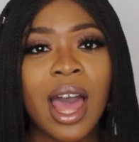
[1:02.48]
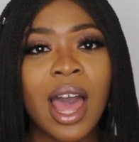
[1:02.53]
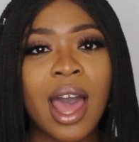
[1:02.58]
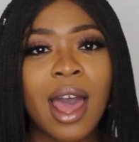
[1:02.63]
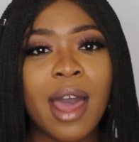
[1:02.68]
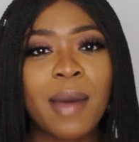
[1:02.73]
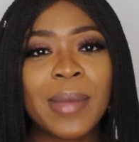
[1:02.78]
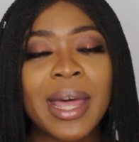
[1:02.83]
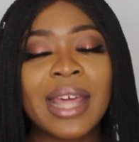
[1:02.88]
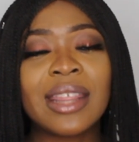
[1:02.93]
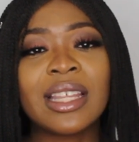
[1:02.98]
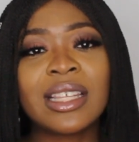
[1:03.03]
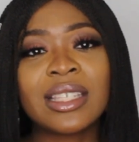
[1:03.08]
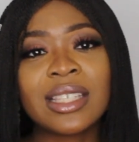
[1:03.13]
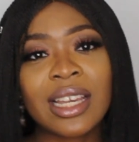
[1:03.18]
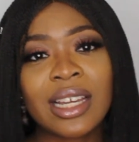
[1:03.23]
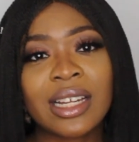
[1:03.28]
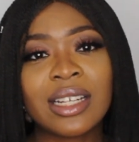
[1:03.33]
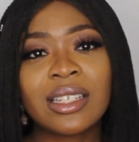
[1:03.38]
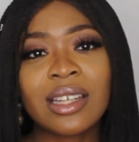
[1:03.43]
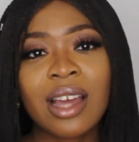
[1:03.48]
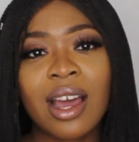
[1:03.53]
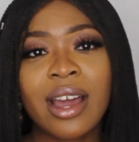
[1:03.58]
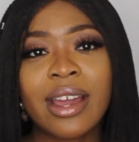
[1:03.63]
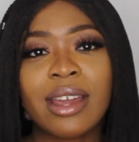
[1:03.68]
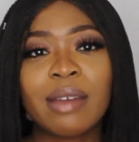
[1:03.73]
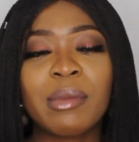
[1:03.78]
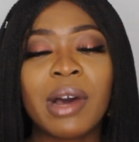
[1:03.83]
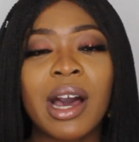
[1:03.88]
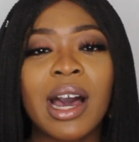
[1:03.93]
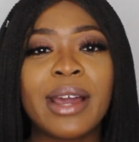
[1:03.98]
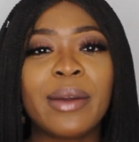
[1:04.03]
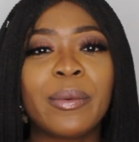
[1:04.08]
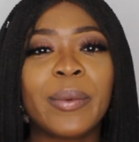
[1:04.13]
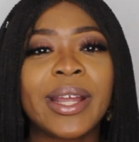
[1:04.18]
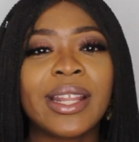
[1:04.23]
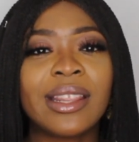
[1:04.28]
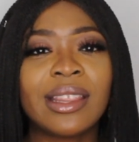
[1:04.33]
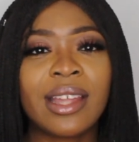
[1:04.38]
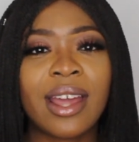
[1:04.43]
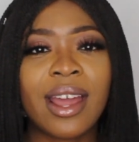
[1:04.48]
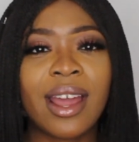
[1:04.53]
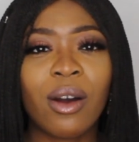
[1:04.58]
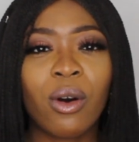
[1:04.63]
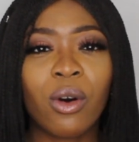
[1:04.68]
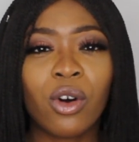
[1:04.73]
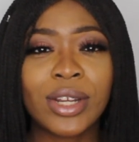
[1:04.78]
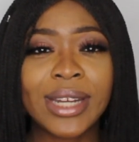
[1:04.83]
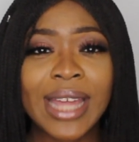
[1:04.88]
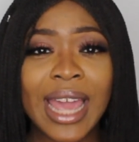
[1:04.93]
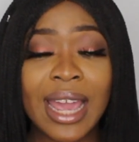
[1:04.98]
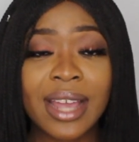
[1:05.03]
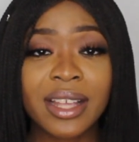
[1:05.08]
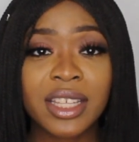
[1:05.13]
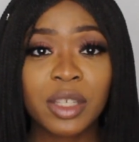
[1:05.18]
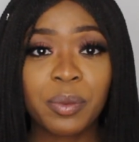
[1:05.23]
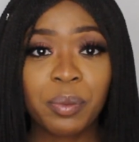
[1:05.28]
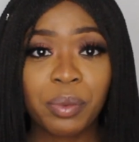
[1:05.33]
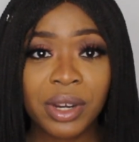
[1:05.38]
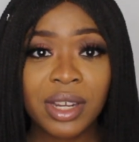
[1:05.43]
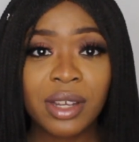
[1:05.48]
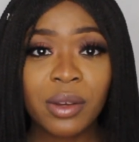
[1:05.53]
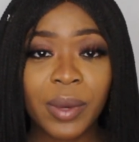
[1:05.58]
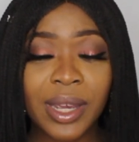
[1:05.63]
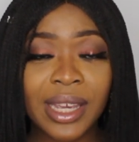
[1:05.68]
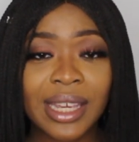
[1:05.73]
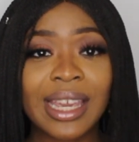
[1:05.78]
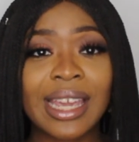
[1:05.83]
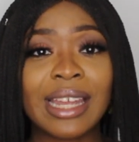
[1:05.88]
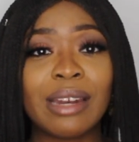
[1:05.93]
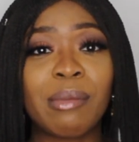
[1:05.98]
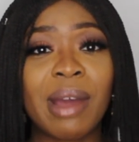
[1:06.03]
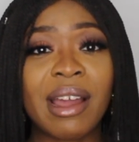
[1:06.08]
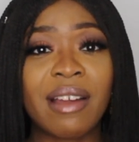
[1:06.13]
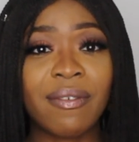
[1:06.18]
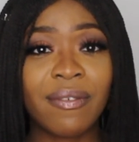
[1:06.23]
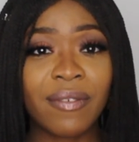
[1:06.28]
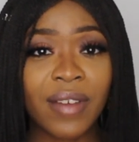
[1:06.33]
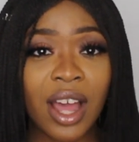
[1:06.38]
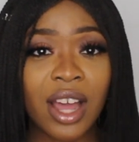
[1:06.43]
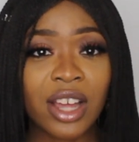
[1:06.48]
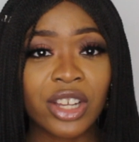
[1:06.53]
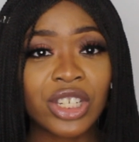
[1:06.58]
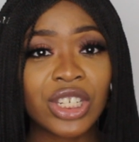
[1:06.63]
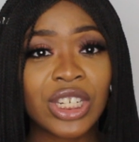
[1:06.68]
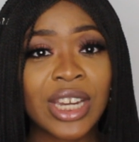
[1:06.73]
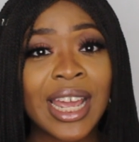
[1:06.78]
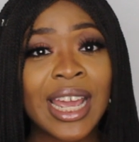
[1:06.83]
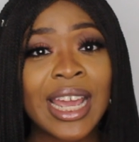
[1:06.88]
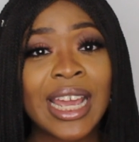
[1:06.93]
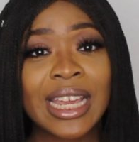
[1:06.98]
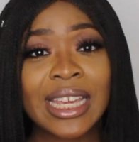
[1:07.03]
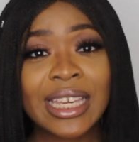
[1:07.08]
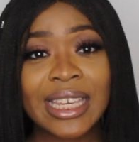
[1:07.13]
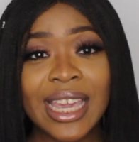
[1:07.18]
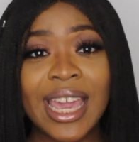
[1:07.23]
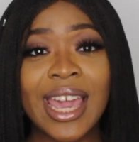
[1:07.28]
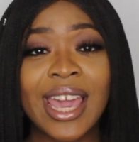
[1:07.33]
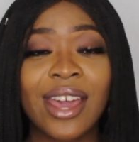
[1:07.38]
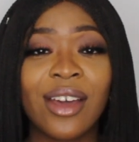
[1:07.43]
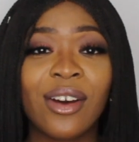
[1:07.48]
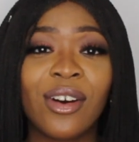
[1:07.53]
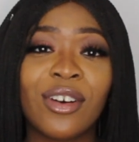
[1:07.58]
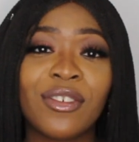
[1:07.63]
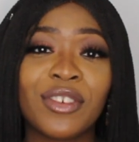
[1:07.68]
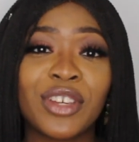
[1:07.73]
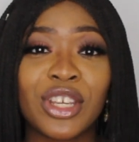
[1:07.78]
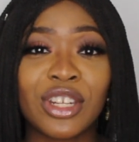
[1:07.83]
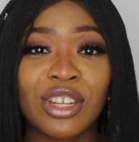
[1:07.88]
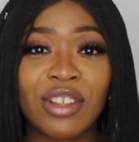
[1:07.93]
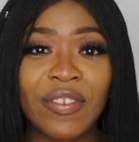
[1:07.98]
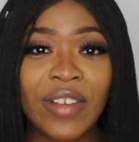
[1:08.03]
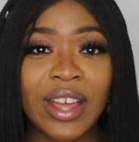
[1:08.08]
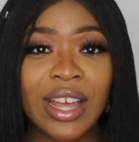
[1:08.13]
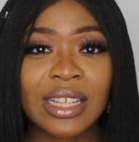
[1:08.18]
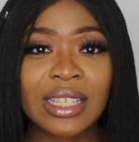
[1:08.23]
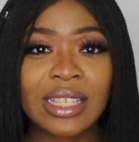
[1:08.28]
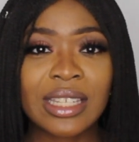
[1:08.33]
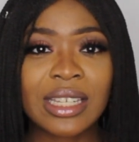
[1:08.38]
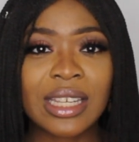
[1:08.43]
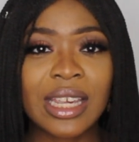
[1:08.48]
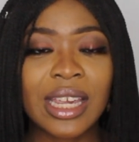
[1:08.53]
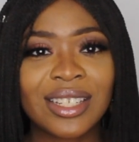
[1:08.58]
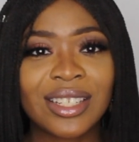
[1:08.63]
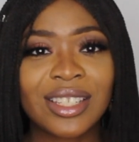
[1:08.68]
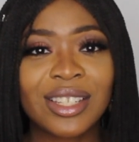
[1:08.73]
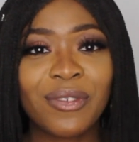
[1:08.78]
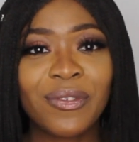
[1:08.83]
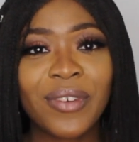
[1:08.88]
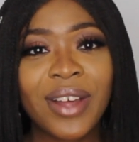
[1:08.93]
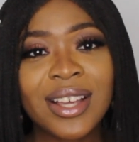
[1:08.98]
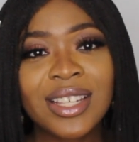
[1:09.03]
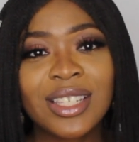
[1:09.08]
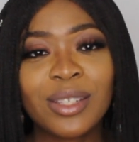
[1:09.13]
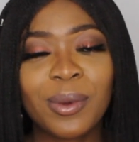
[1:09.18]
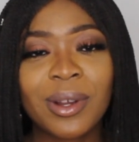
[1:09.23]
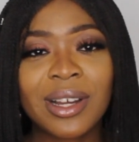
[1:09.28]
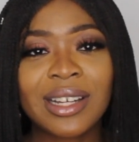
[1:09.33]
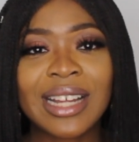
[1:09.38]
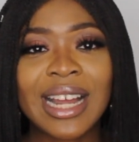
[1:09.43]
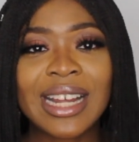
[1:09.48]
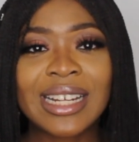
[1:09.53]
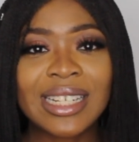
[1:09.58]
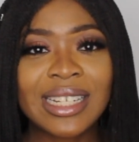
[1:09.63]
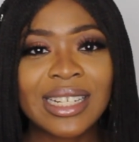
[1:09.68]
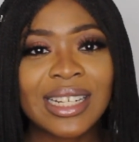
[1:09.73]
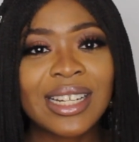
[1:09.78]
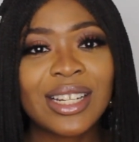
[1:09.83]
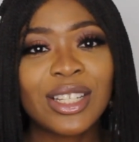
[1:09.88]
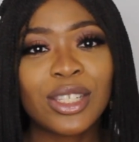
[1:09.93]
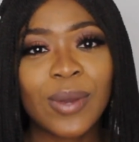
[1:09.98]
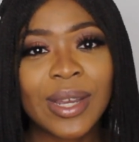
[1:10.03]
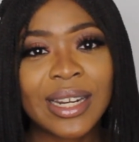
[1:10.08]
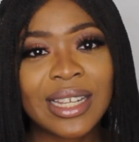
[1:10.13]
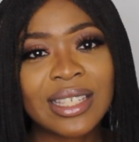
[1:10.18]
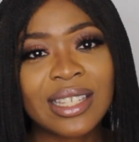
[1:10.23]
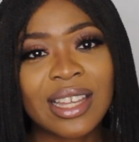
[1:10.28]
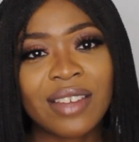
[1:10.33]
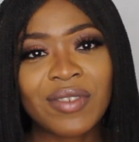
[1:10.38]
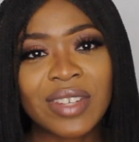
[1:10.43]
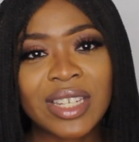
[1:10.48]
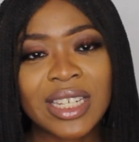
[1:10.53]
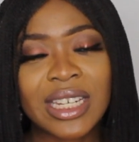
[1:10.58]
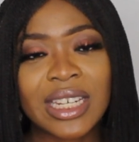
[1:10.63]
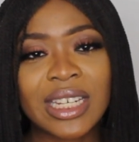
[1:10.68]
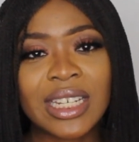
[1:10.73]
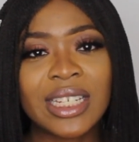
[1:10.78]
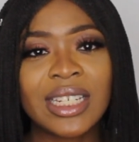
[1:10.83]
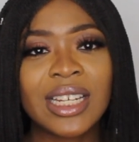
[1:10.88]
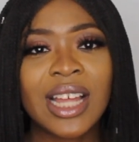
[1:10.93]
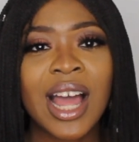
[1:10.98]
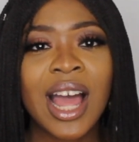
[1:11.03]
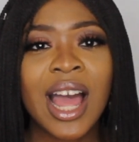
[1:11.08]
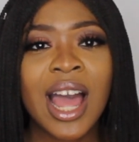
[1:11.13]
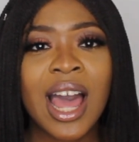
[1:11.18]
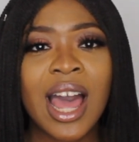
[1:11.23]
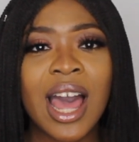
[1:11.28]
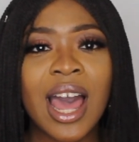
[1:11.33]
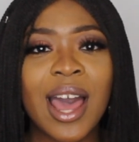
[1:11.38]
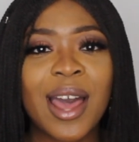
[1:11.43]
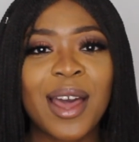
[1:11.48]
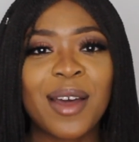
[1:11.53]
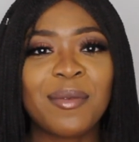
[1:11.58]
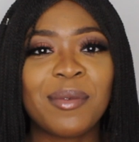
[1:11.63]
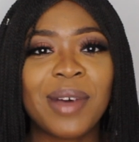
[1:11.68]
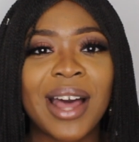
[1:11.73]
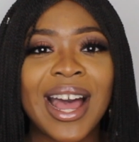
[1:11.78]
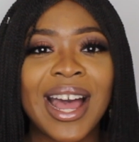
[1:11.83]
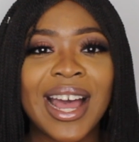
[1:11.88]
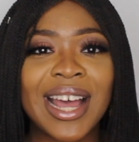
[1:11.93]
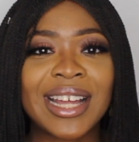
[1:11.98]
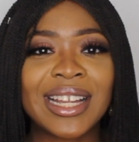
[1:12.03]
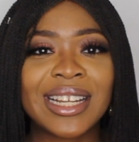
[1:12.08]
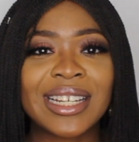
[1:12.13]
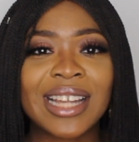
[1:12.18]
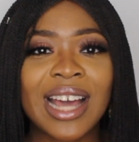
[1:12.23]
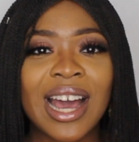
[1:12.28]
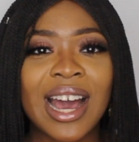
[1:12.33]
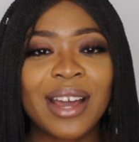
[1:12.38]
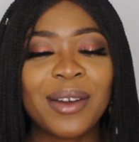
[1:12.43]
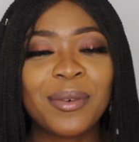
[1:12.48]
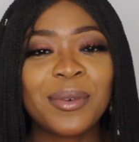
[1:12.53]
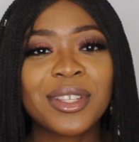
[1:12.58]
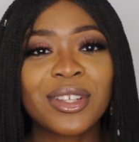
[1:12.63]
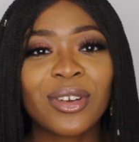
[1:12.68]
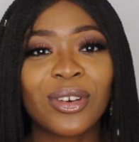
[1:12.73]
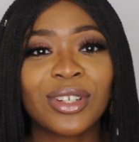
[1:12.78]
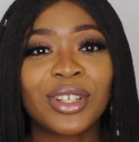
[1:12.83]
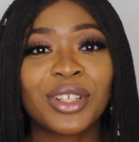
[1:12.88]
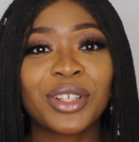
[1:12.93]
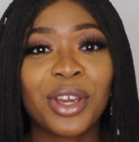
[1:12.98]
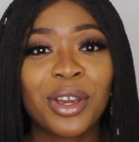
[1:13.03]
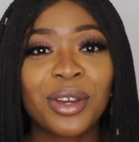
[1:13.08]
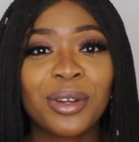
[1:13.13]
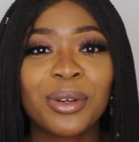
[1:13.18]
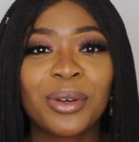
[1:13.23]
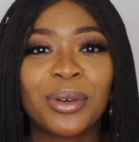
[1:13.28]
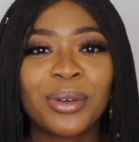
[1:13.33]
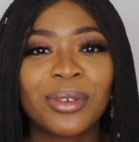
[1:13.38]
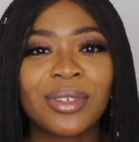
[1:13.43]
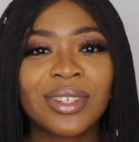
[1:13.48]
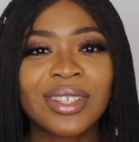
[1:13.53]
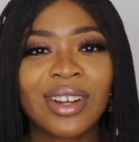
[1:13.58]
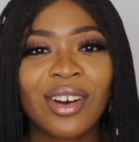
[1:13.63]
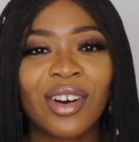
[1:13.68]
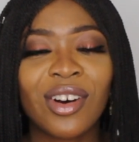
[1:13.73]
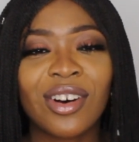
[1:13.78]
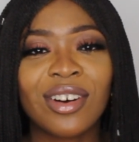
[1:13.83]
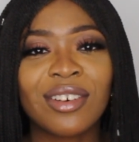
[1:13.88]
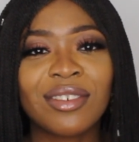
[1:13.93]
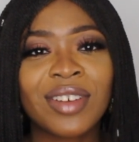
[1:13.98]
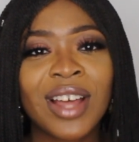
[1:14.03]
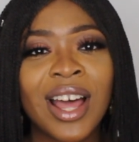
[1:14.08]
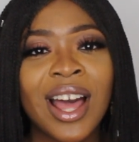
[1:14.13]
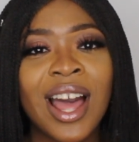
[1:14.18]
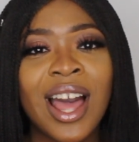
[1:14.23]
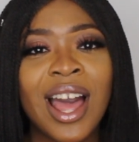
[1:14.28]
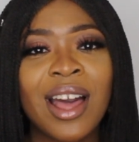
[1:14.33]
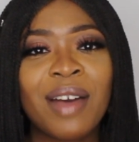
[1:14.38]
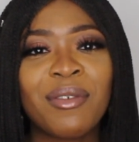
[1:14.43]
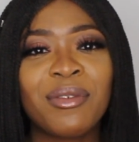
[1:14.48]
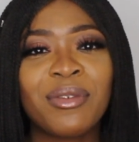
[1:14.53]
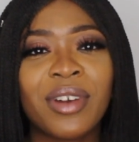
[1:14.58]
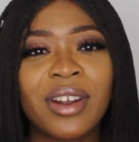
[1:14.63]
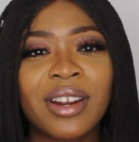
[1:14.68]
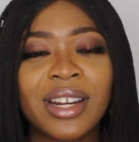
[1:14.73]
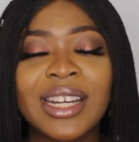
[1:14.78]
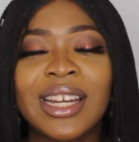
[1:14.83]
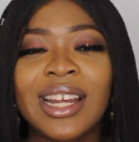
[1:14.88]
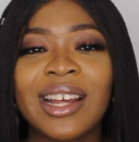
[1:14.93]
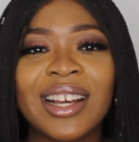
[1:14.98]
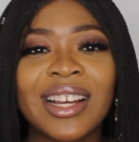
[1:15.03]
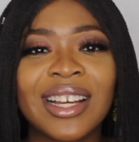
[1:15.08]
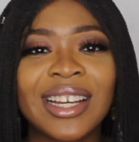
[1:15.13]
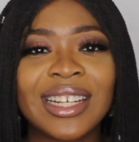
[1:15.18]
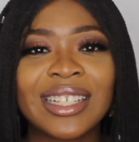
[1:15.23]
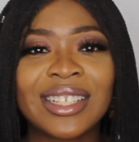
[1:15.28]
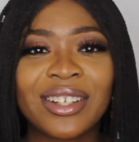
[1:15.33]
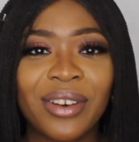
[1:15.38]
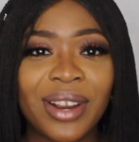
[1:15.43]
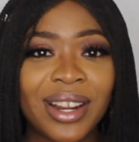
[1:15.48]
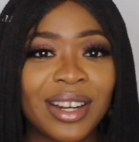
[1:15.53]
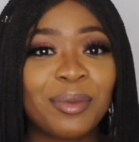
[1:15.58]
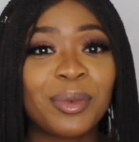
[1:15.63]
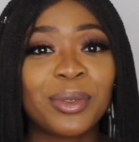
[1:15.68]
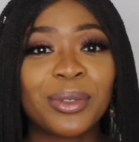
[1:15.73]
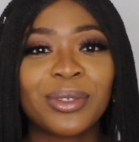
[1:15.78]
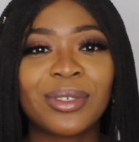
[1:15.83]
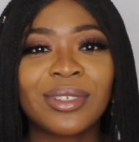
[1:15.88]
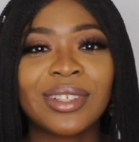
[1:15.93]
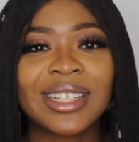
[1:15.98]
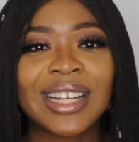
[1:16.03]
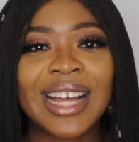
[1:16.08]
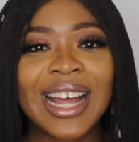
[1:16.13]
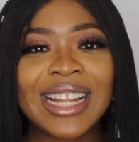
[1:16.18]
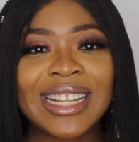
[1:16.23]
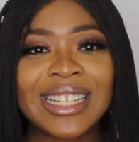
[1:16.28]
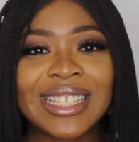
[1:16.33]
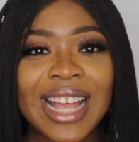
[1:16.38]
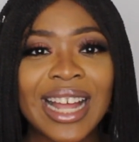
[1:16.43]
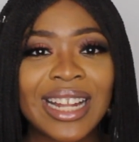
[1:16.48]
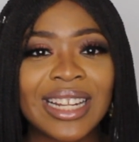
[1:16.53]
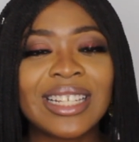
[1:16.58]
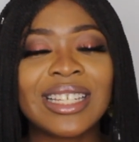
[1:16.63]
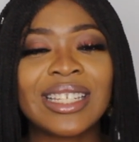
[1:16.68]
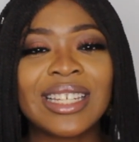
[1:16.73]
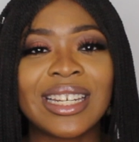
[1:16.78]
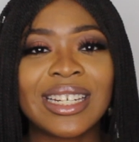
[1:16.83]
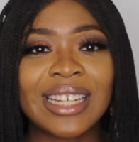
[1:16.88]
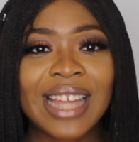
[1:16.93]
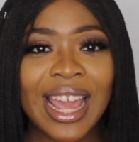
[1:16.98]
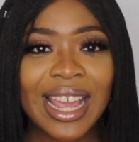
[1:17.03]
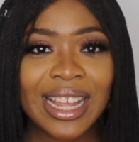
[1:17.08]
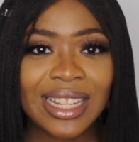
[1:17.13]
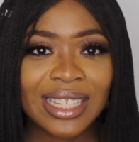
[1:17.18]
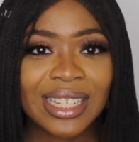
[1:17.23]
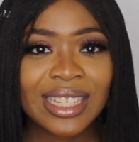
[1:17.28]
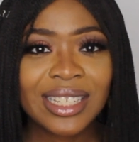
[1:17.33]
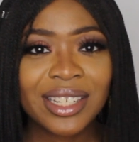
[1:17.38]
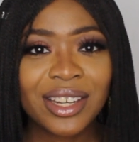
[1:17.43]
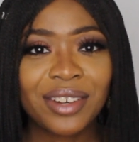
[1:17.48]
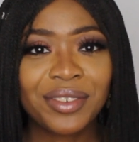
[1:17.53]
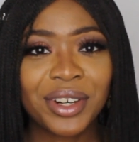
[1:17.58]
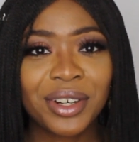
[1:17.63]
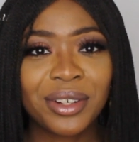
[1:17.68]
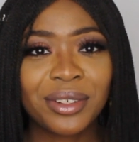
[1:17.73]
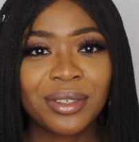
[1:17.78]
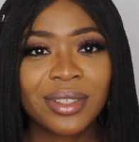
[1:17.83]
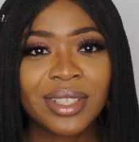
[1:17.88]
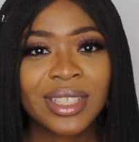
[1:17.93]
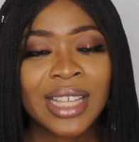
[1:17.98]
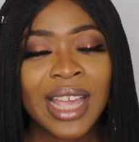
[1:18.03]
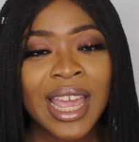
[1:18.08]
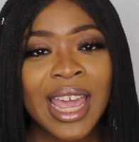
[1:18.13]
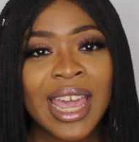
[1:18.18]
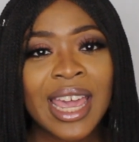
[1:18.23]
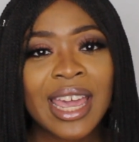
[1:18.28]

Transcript: and the second time I went there on a spring week in my first year of university. The first one, I did it in 2017, and I was on a cohort of very incredible and talented 18-year-olds.